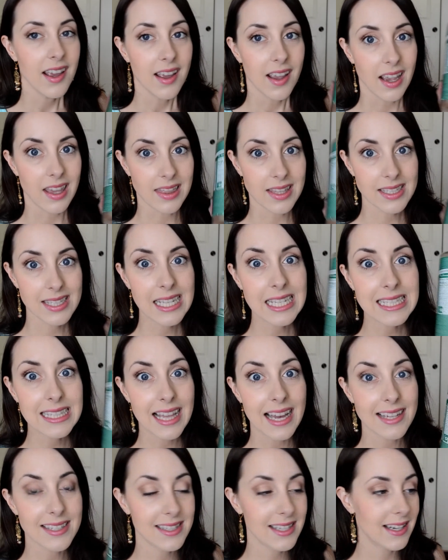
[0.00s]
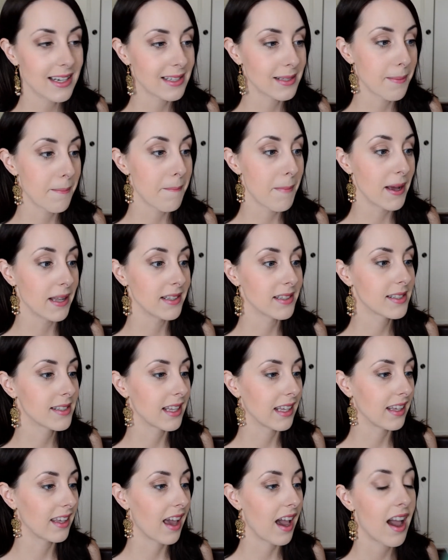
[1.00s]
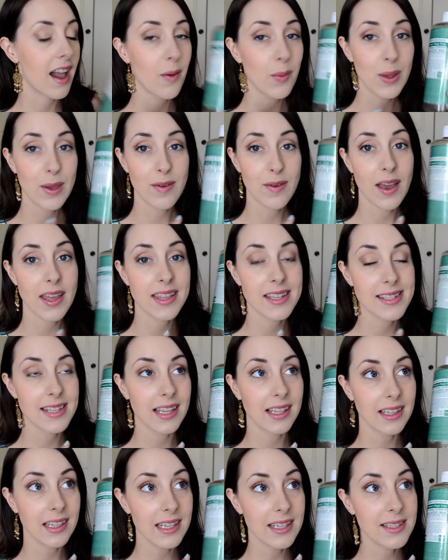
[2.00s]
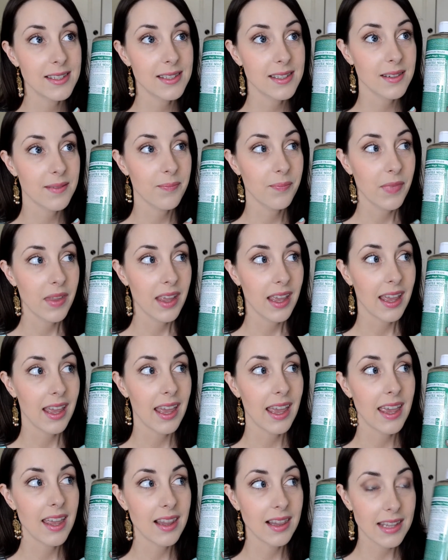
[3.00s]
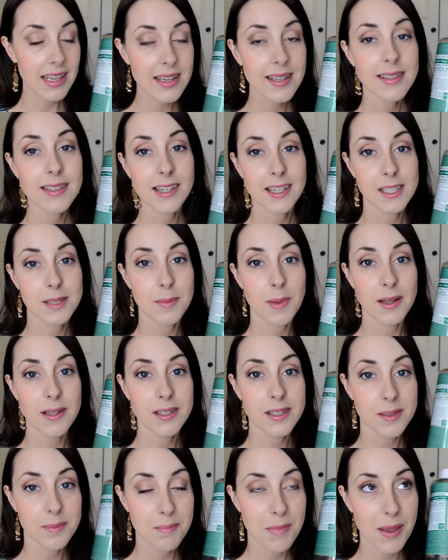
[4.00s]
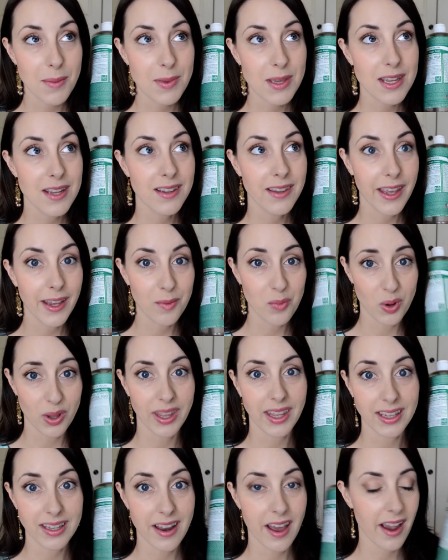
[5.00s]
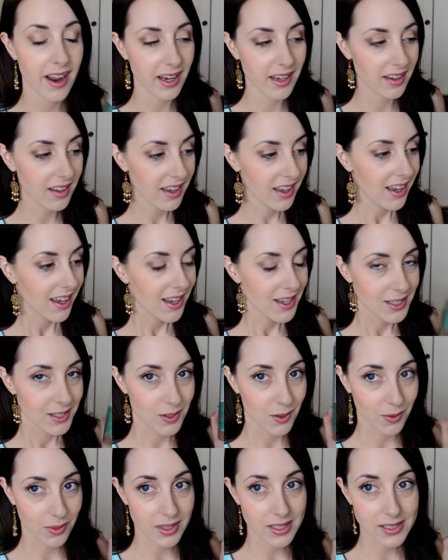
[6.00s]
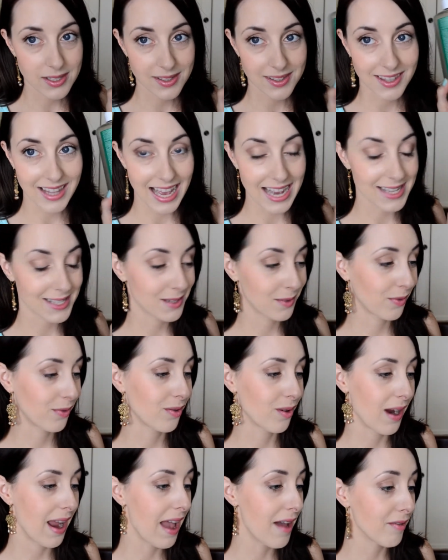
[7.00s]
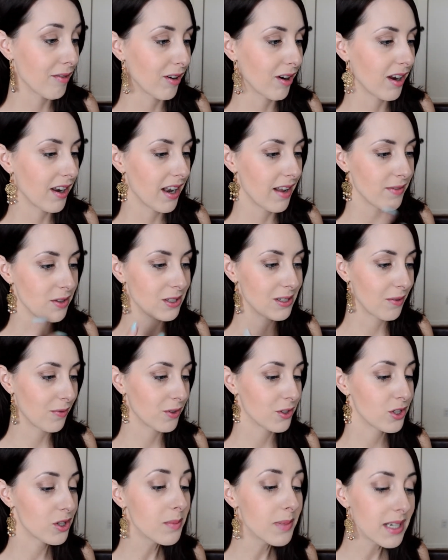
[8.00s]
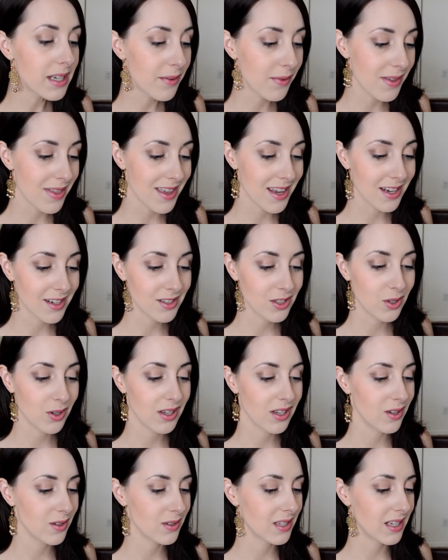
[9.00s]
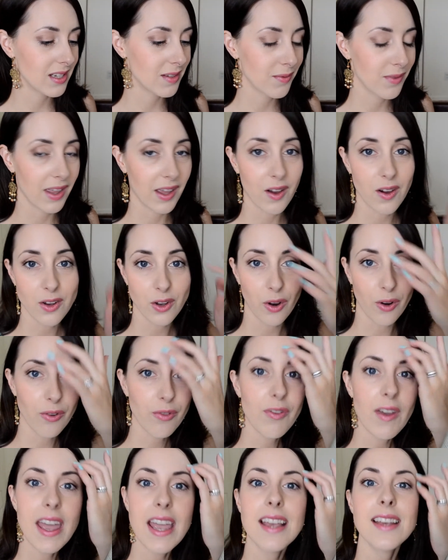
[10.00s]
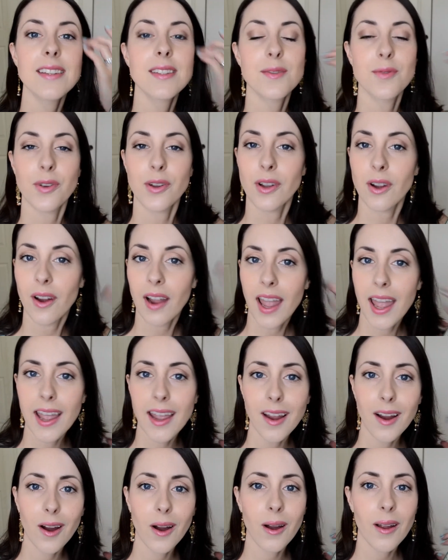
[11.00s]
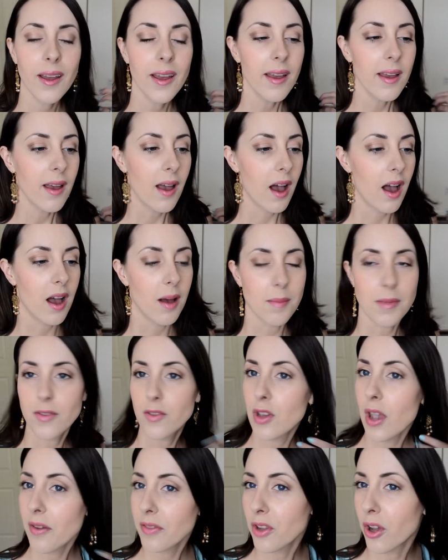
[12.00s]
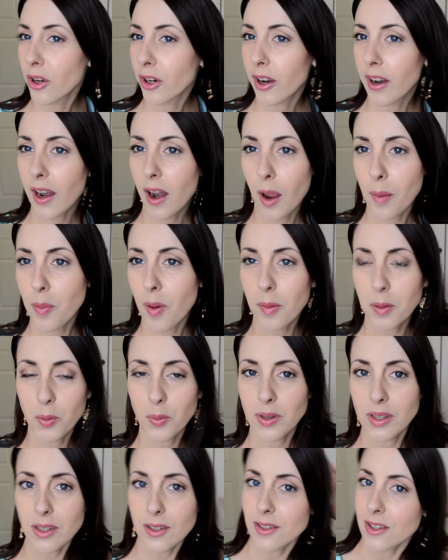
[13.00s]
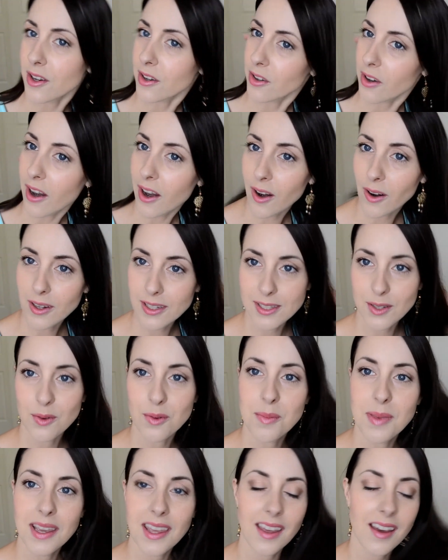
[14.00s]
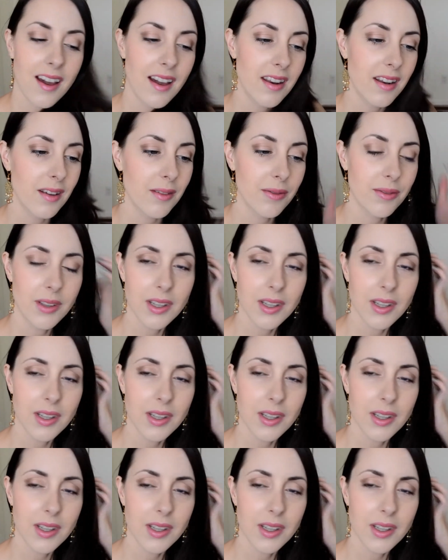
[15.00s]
And this has lasted us months. Like we've had this at least 6 months, maybe like more like 9. So this lasts forever, and I've used it for so many different things. You can use it like on your face, for your hair. If you have longer hair, I probably wouldn't use it on your hair because it would make it kind of,